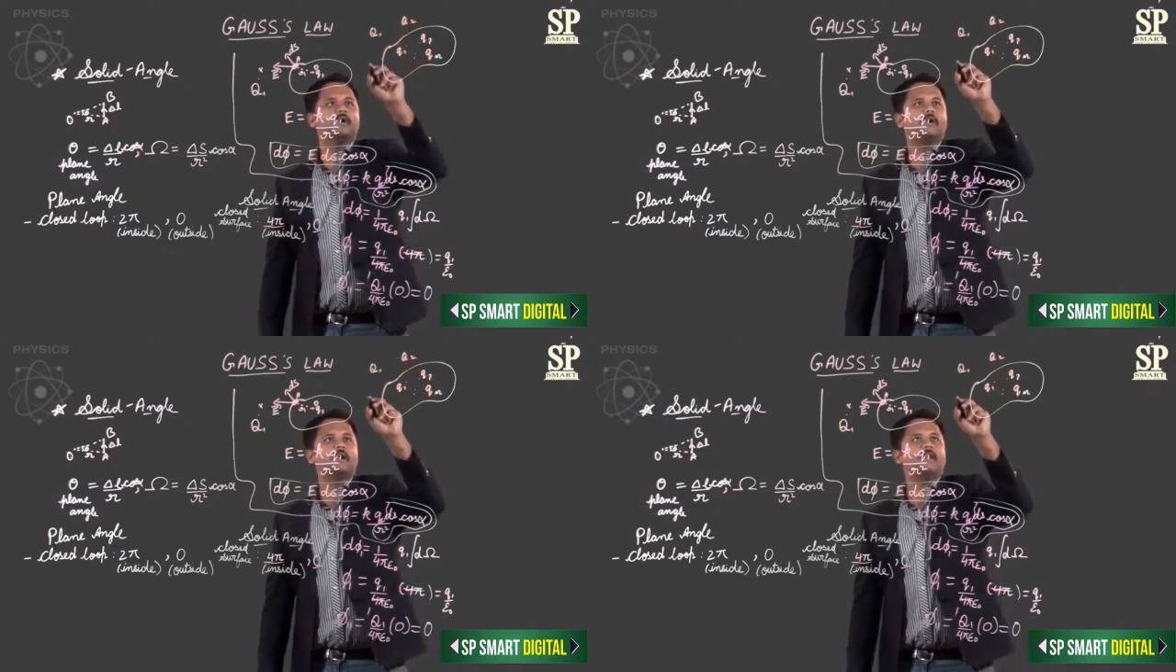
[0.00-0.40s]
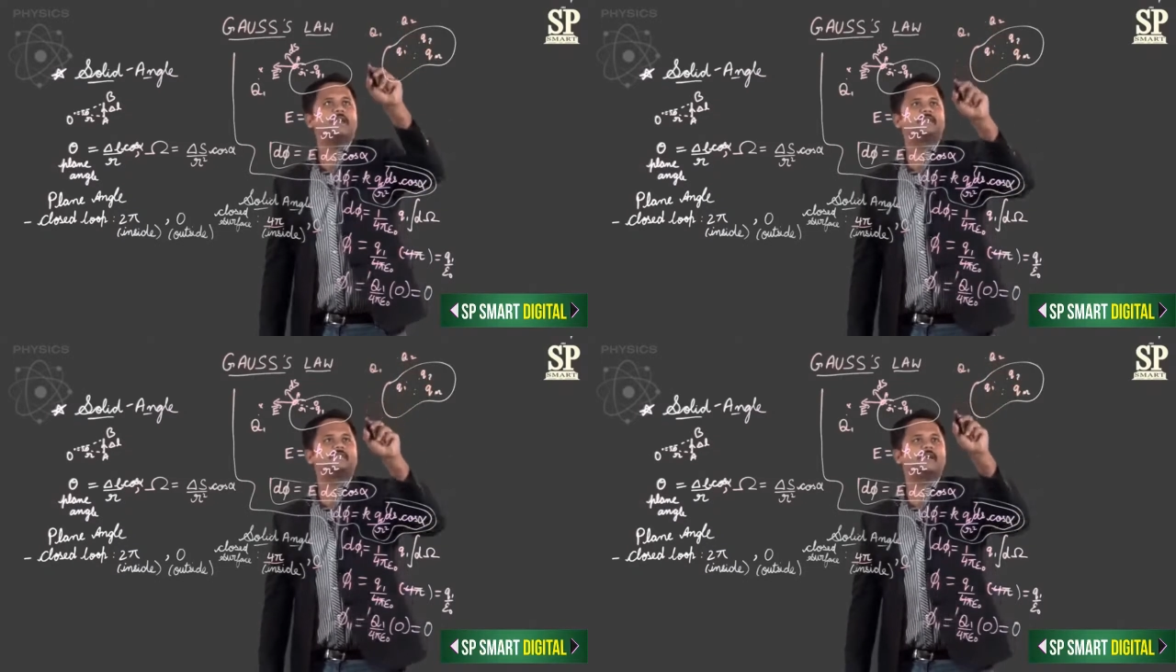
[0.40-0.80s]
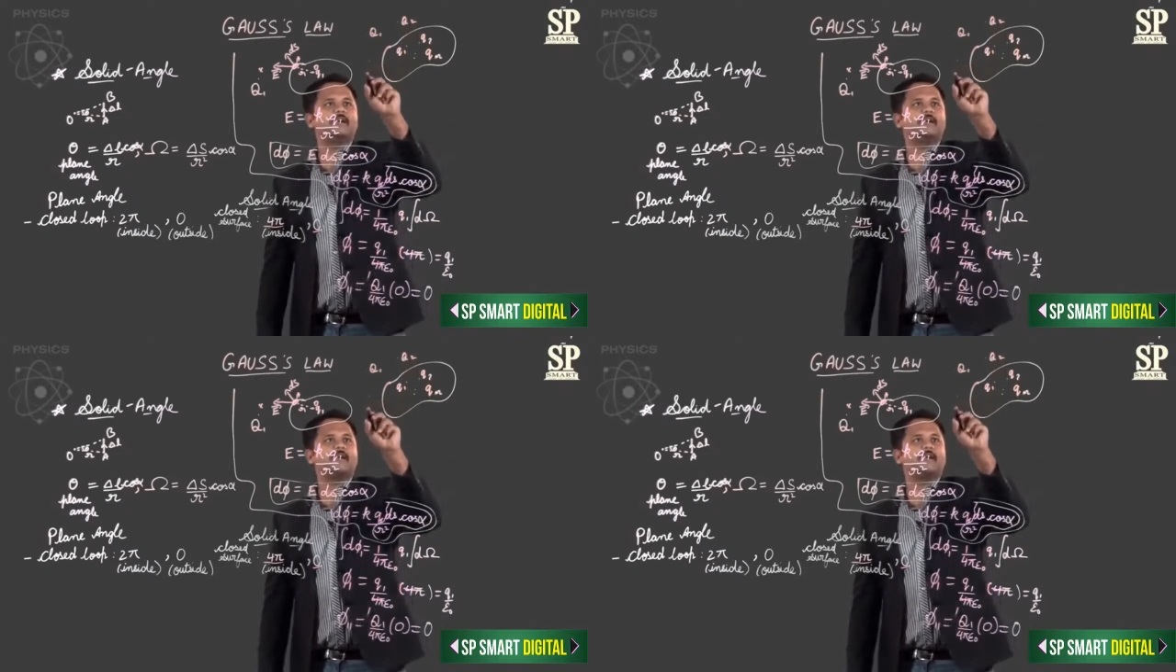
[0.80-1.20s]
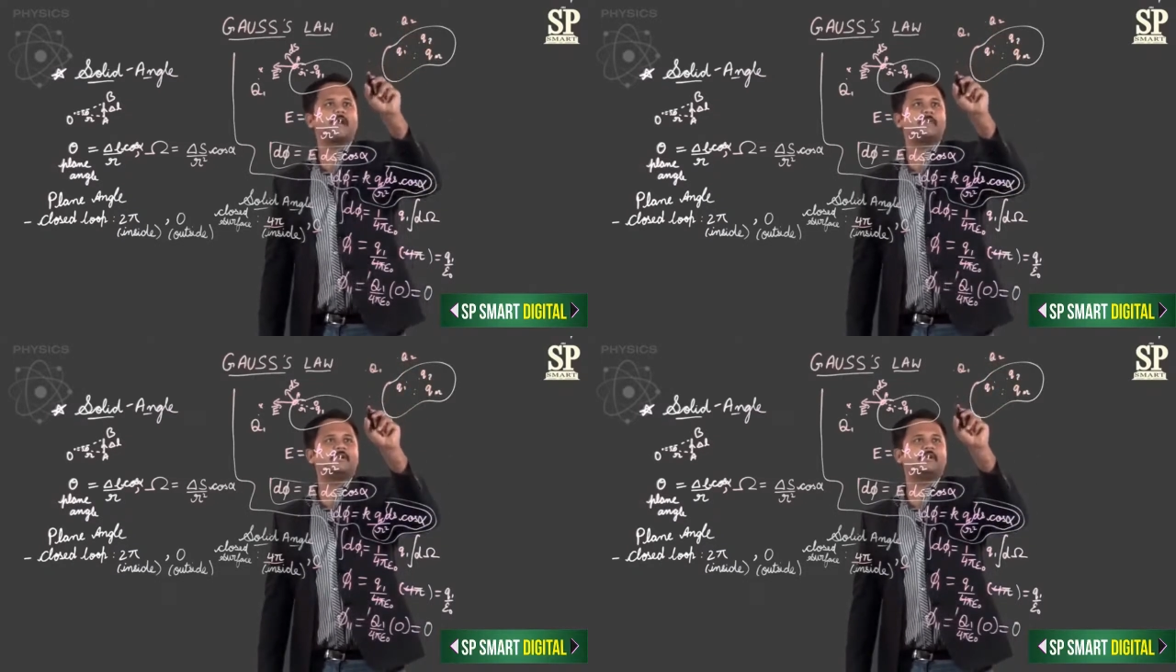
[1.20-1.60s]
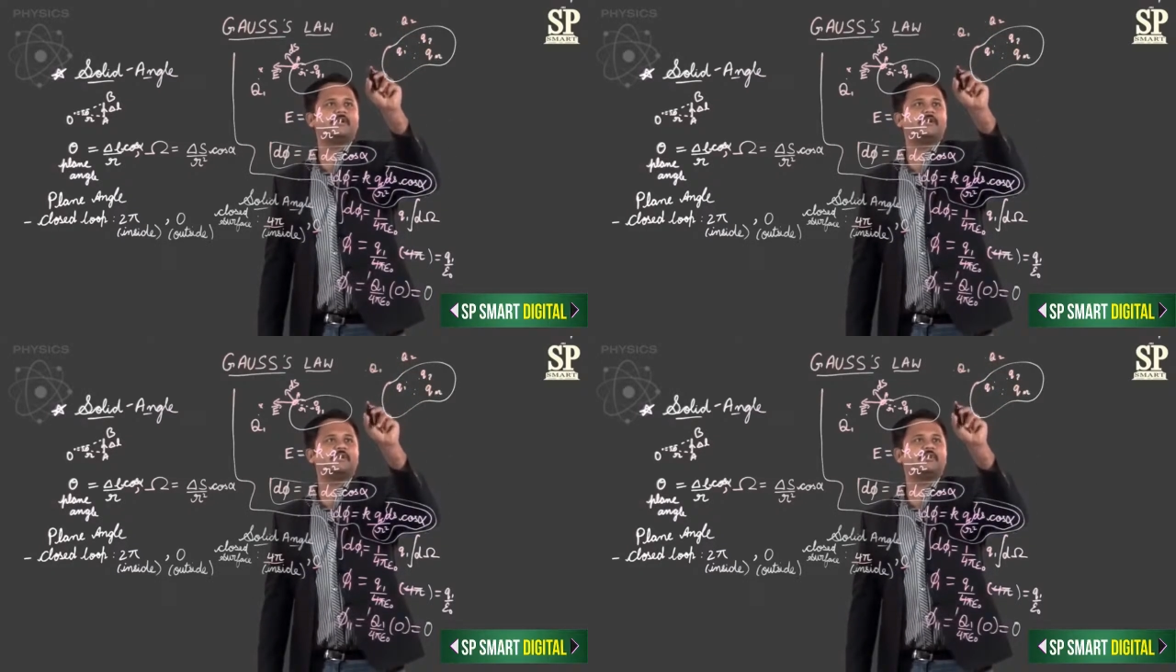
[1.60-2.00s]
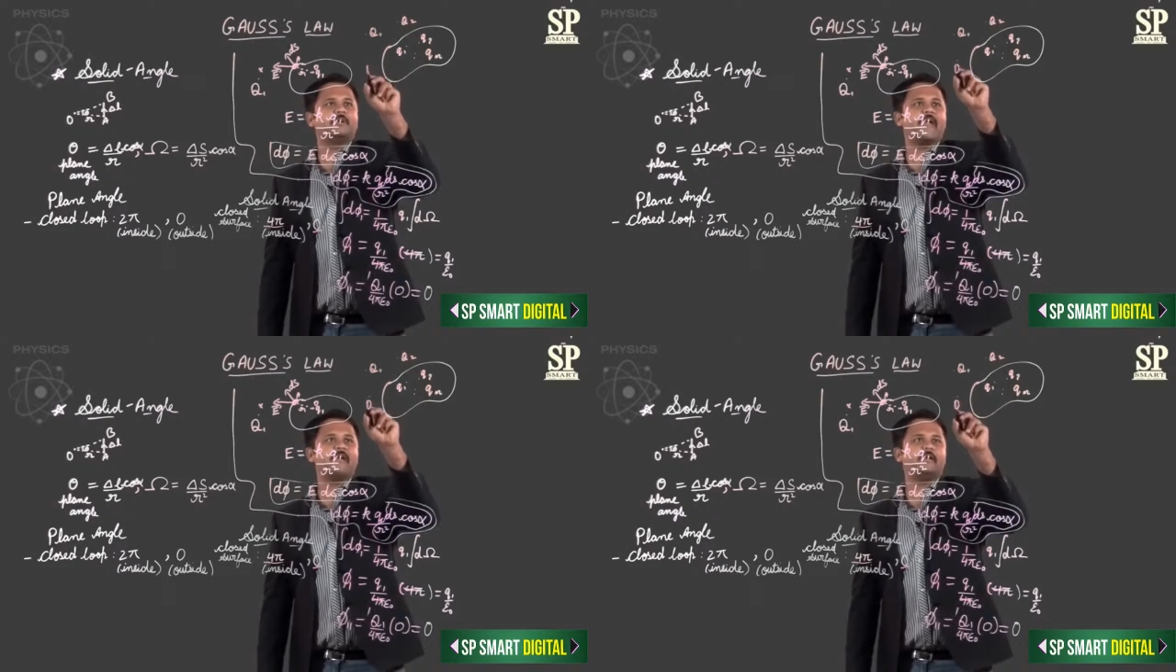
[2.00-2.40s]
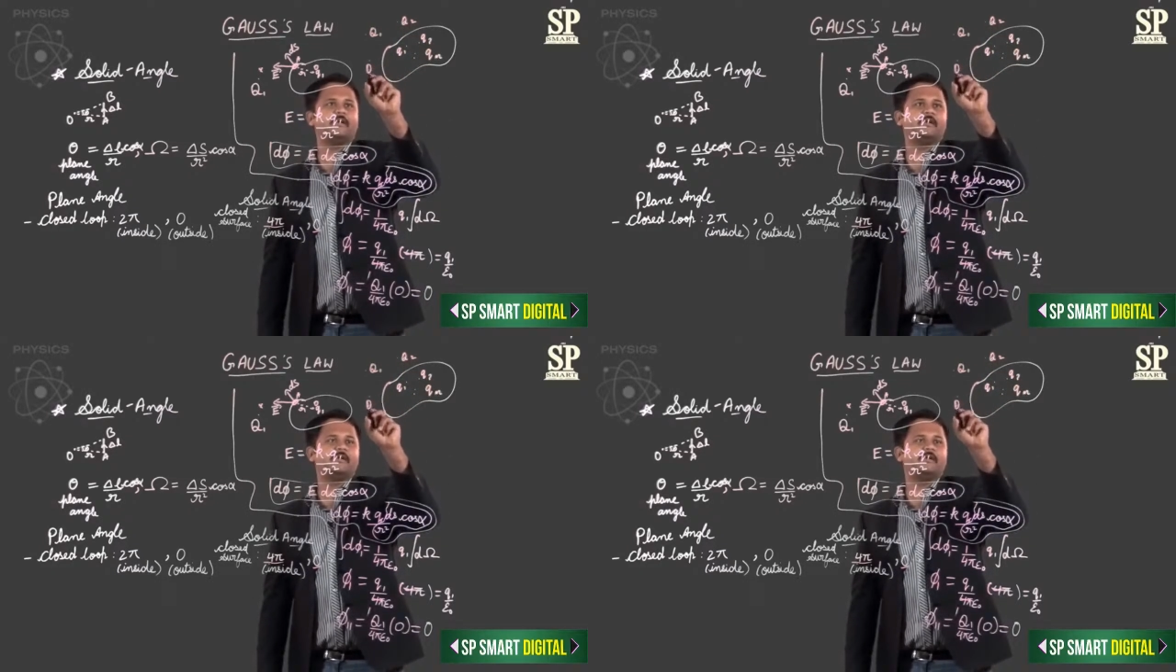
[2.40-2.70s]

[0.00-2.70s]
and let's say a capital Qn.